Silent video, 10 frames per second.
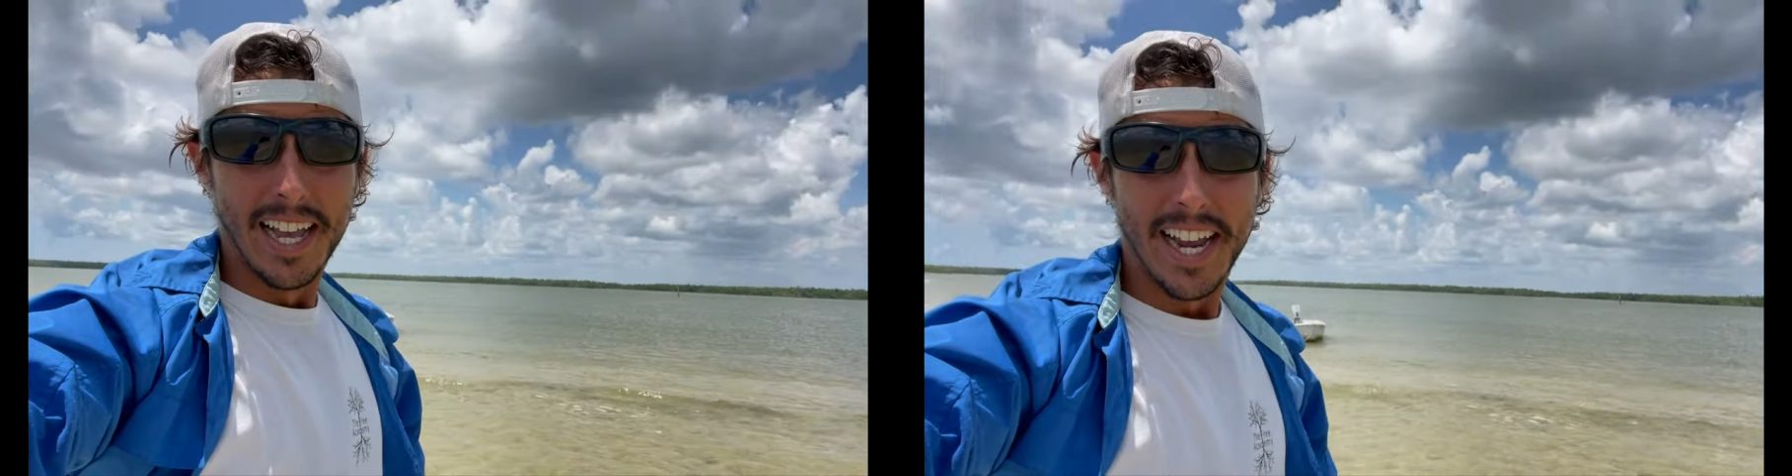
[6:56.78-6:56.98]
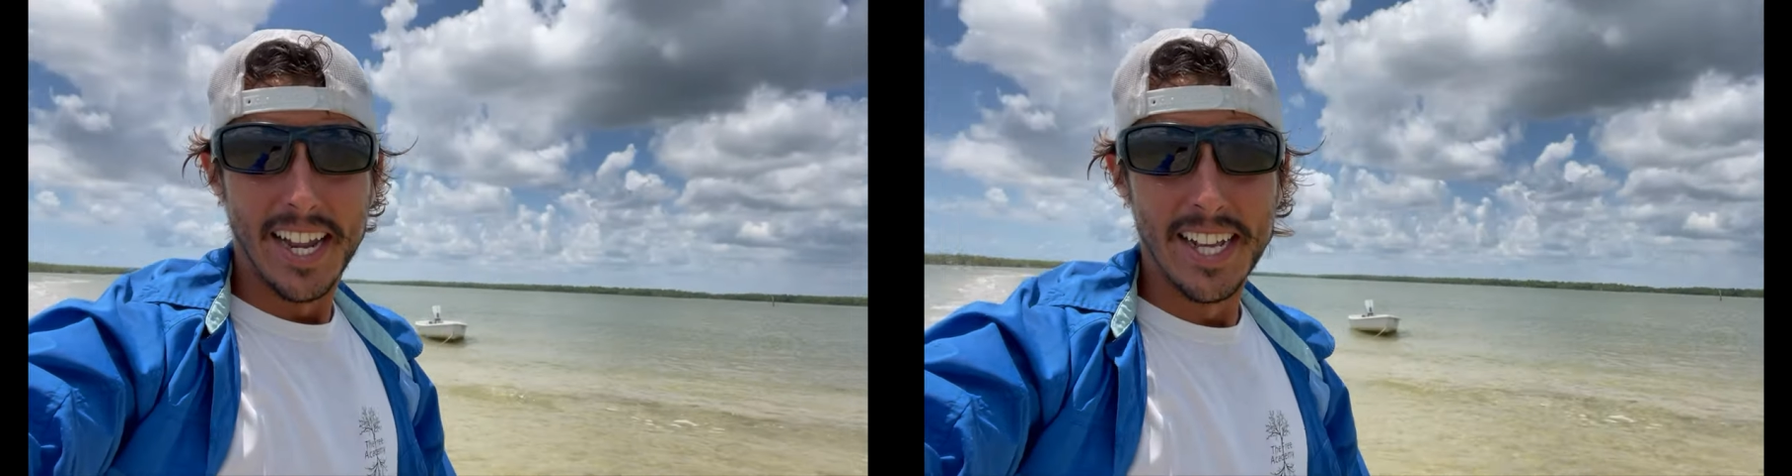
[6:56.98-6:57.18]

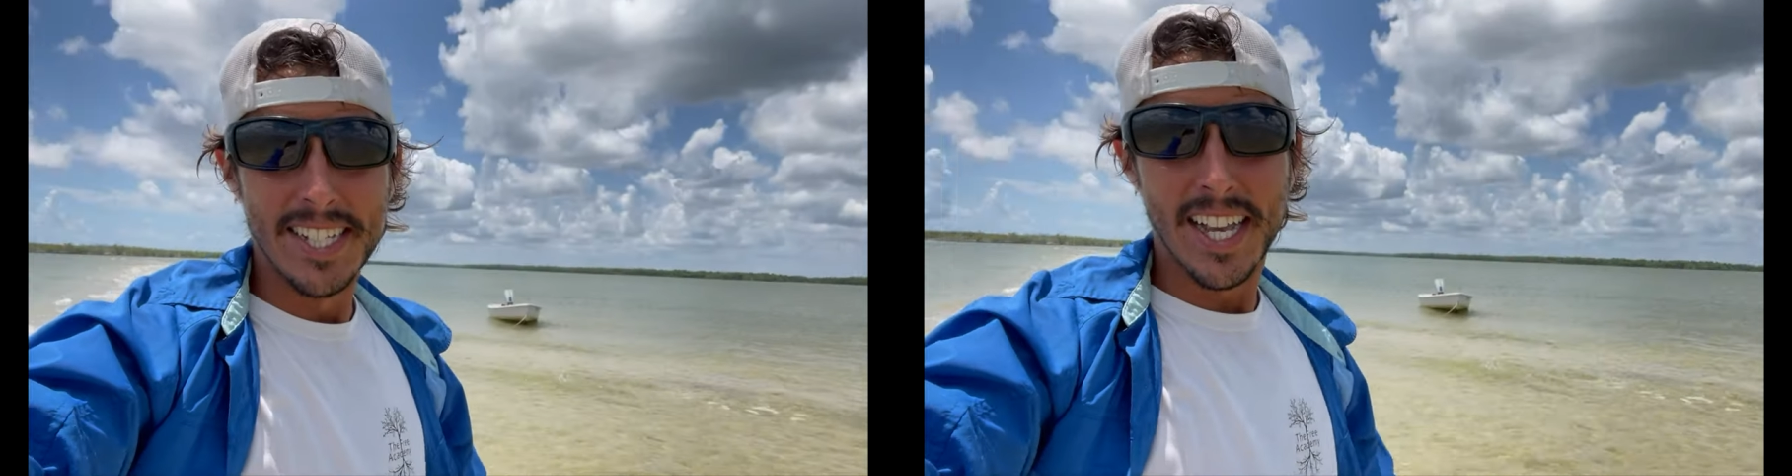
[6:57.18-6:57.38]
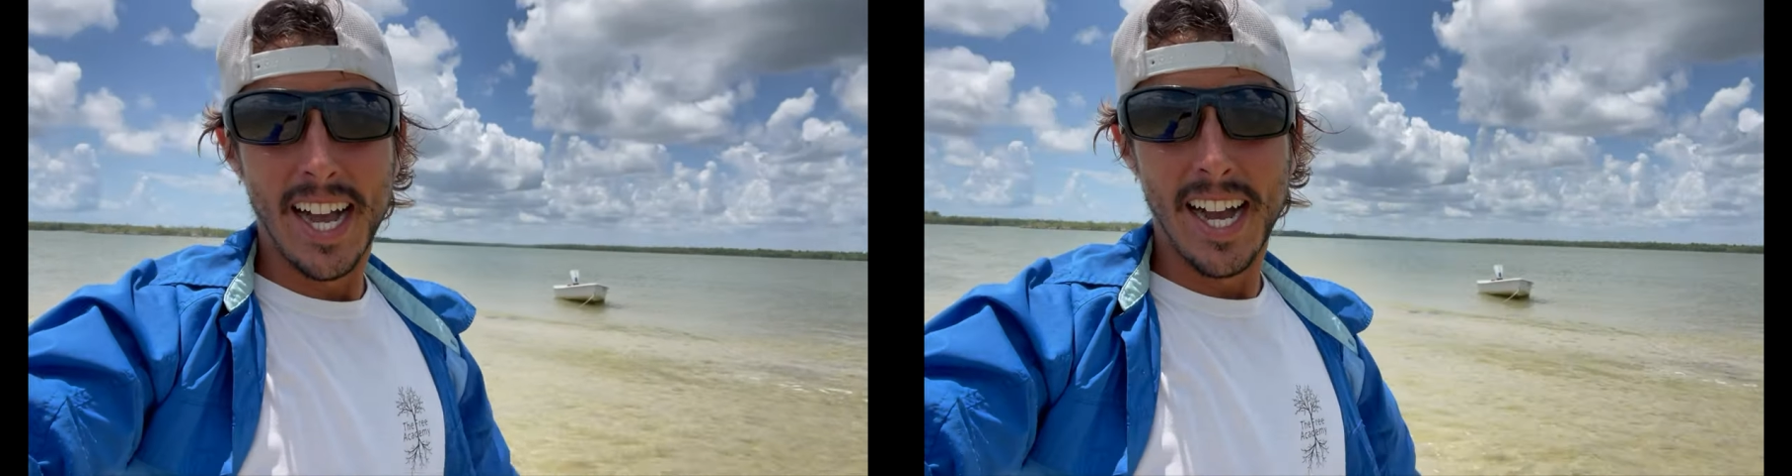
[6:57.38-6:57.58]
It is
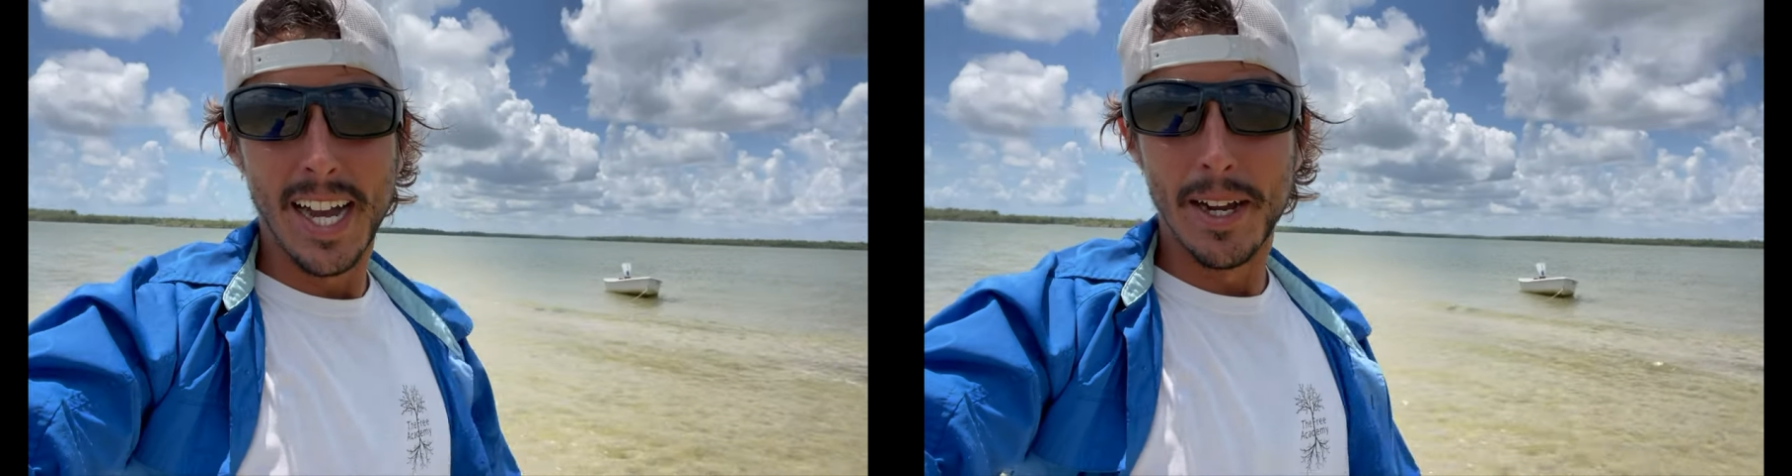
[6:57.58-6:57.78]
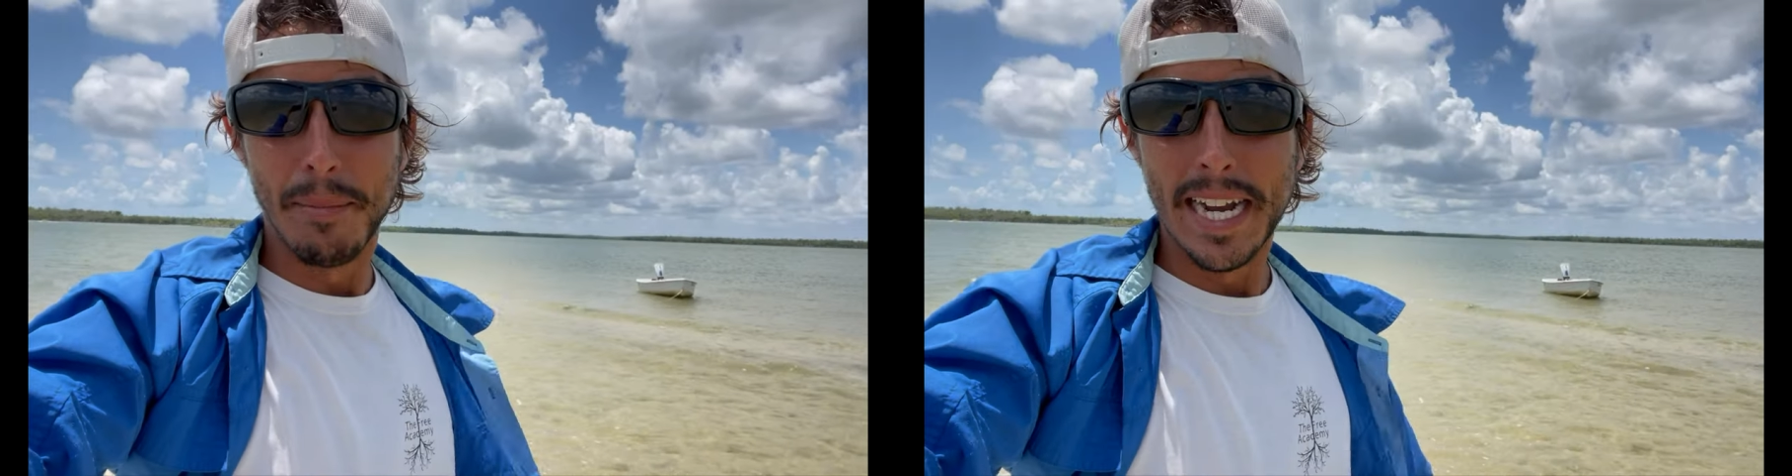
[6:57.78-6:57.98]

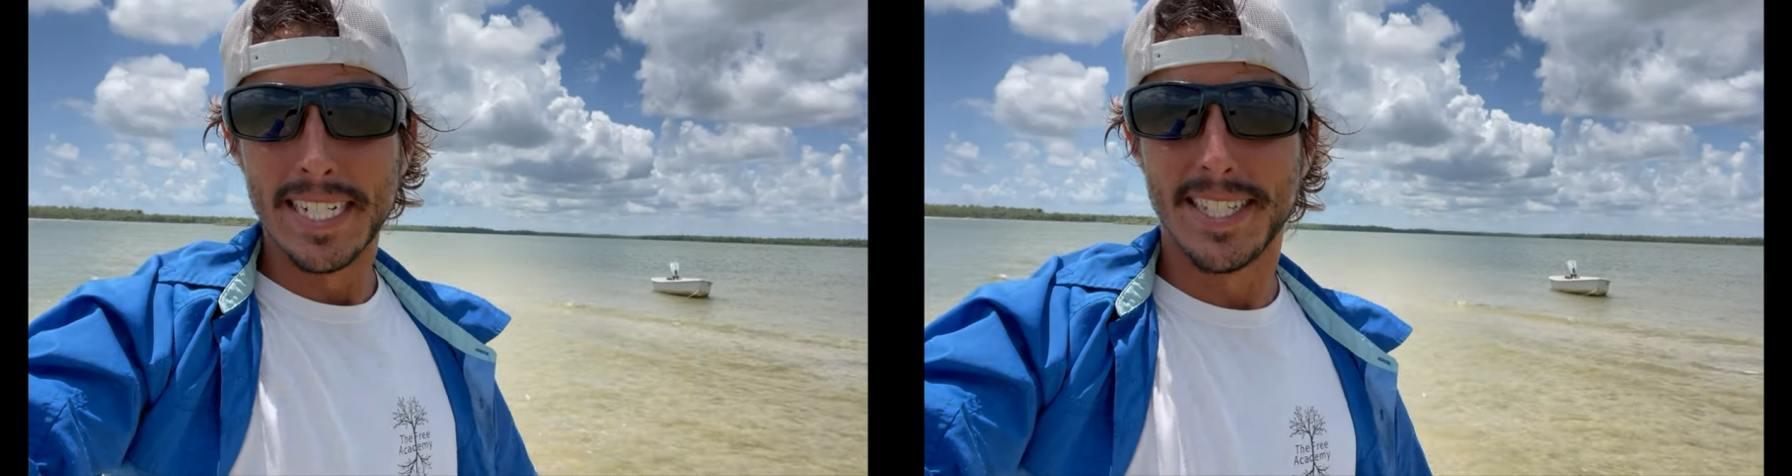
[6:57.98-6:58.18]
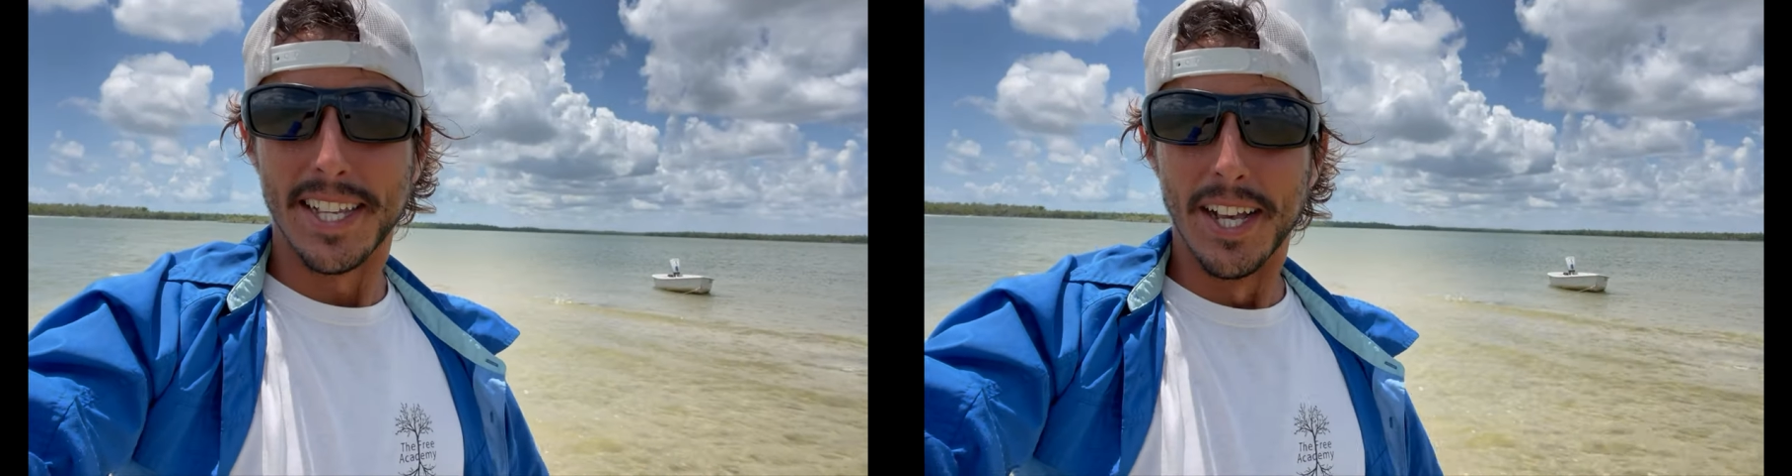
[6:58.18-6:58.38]
I,
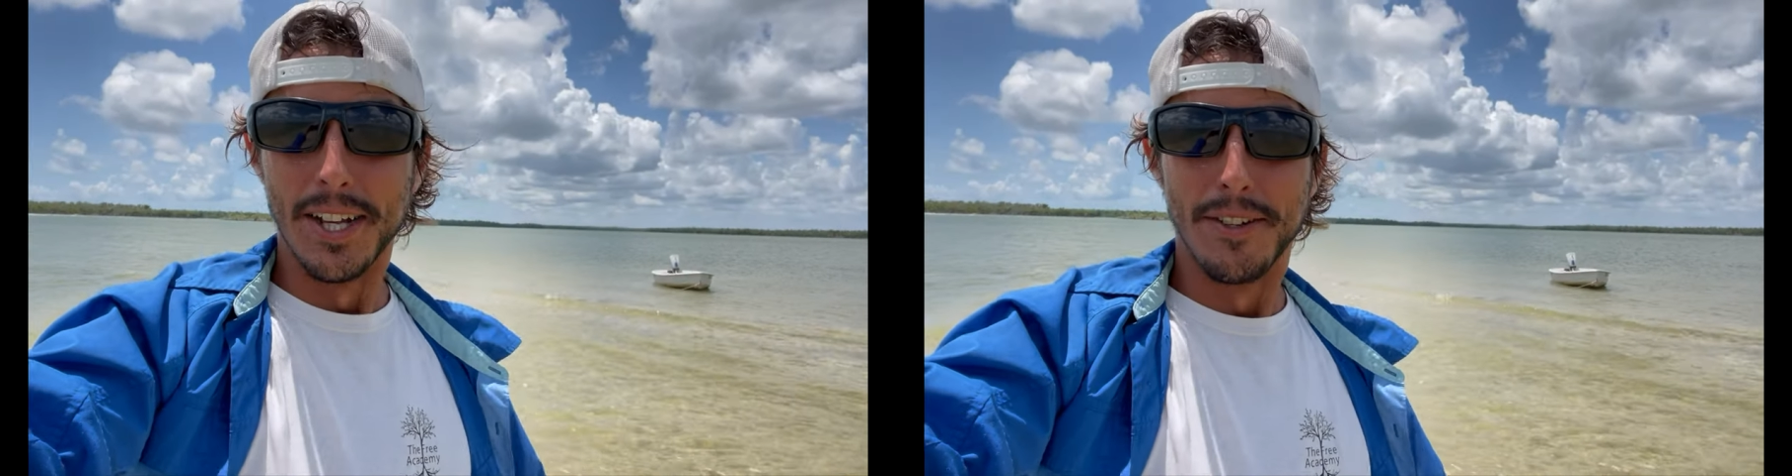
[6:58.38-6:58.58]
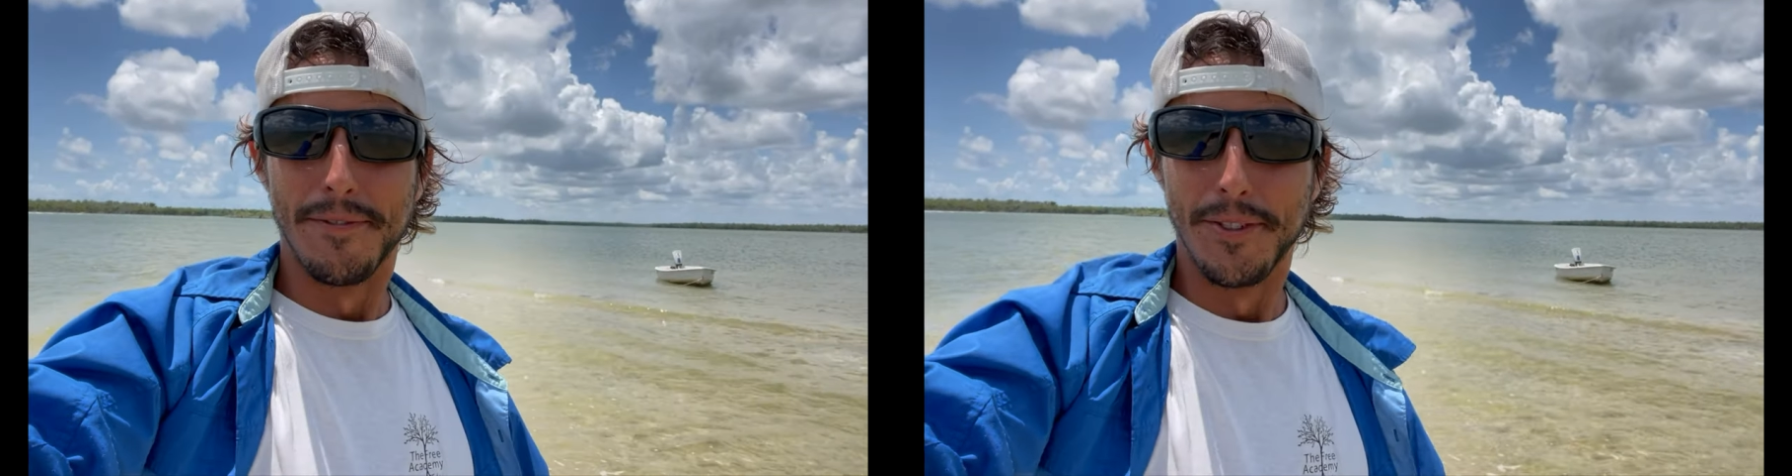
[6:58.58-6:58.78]
myself,